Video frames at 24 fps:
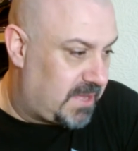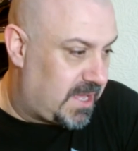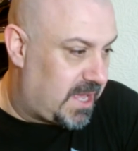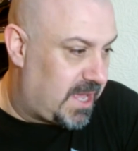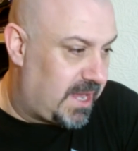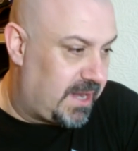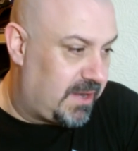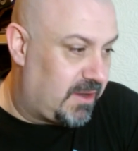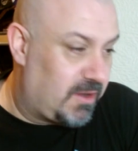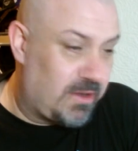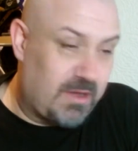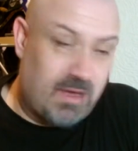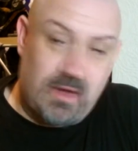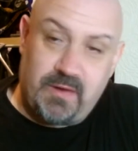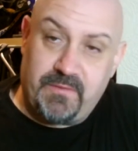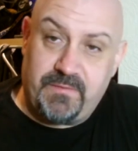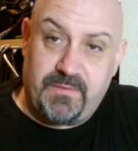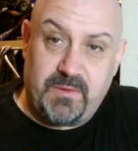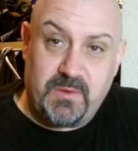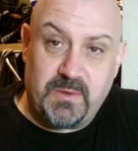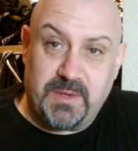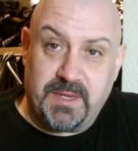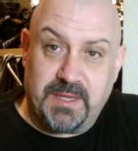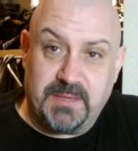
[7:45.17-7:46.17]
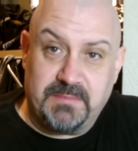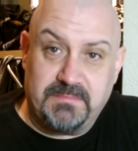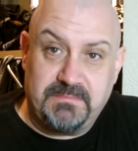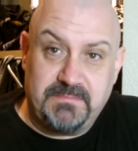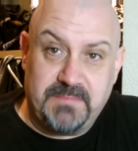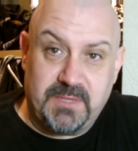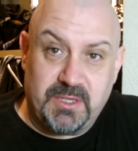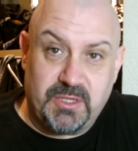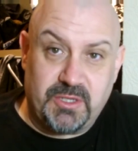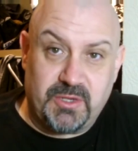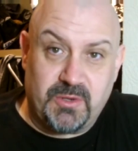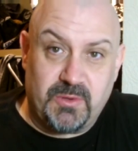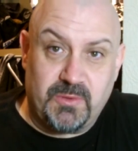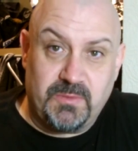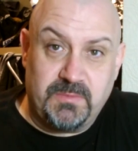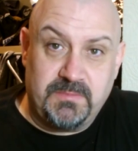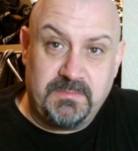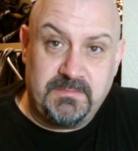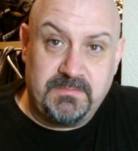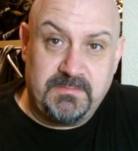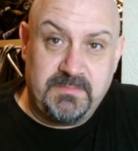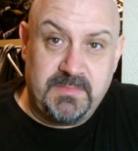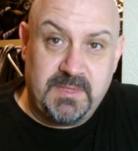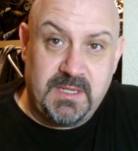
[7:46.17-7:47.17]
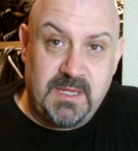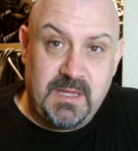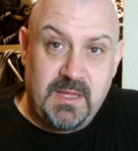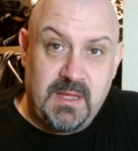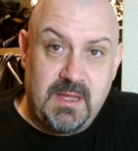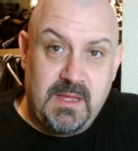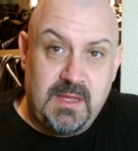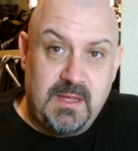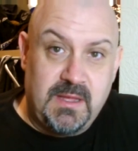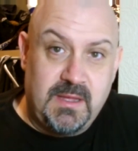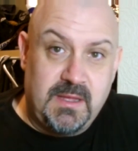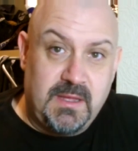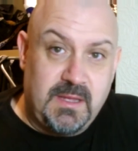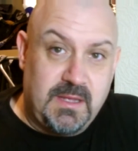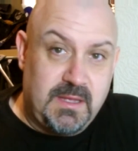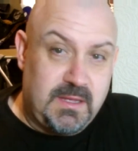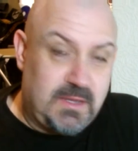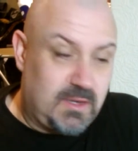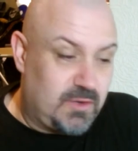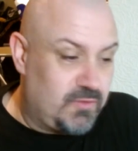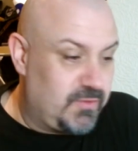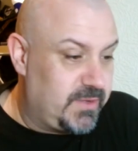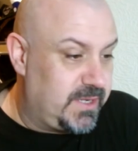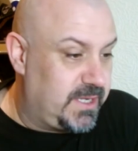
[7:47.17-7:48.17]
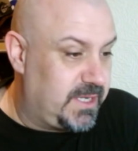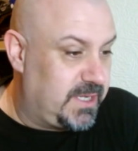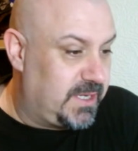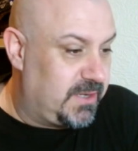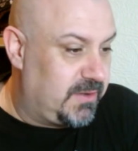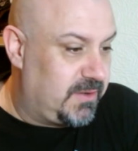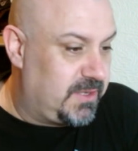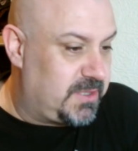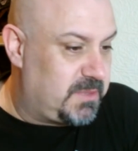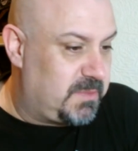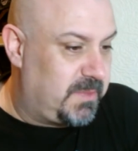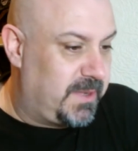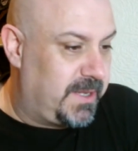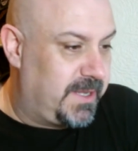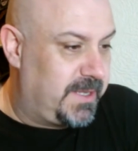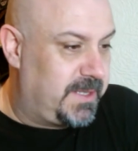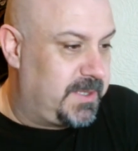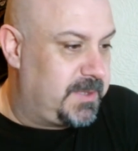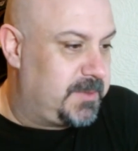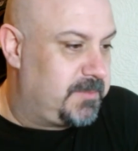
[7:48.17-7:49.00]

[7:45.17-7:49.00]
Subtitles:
and I can't fault it at all. A really nice beer.